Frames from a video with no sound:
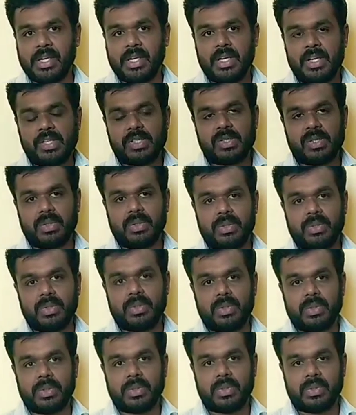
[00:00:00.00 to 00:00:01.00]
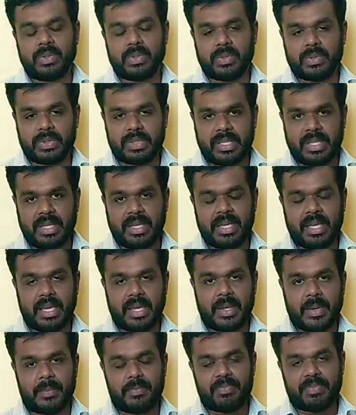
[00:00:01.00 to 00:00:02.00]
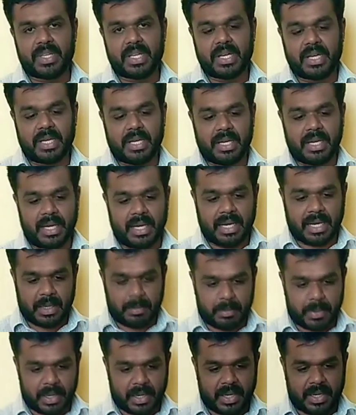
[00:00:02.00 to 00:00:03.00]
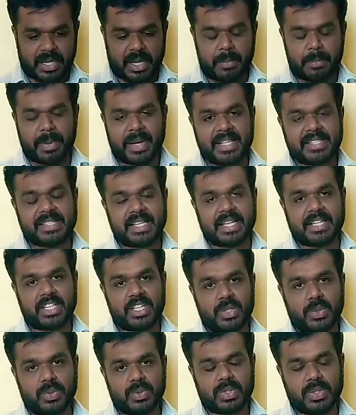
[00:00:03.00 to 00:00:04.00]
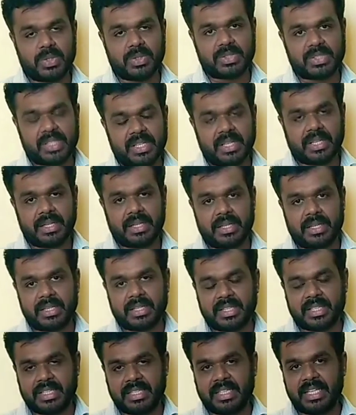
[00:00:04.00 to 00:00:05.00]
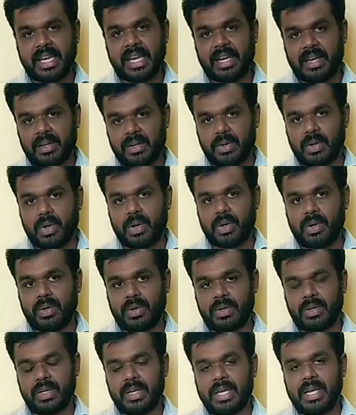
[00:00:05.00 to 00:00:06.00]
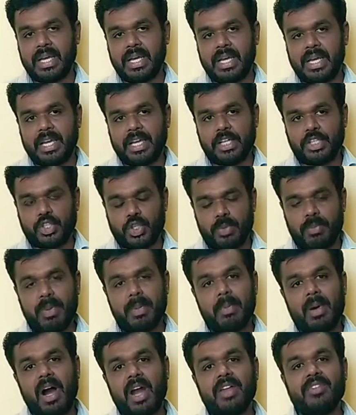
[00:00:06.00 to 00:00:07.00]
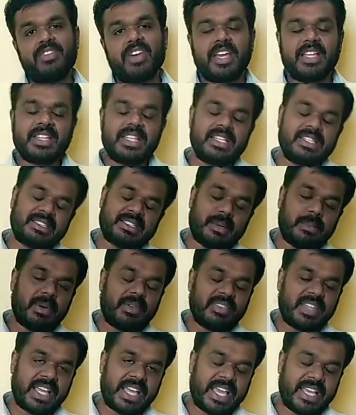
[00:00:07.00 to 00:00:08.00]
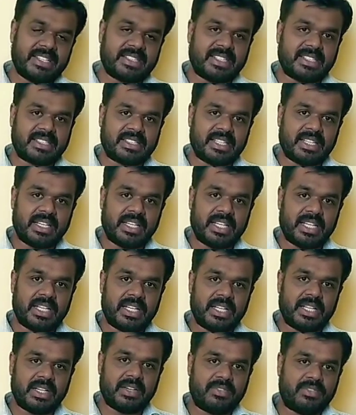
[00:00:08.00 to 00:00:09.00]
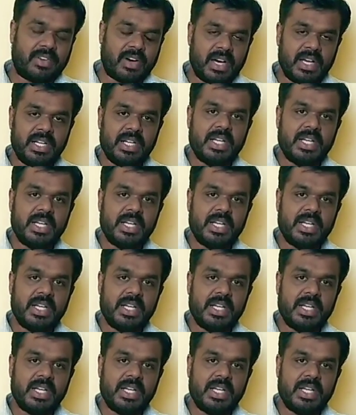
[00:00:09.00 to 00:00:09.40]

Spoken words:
So the Companies Act 2013, it should be modifying the some of the cases for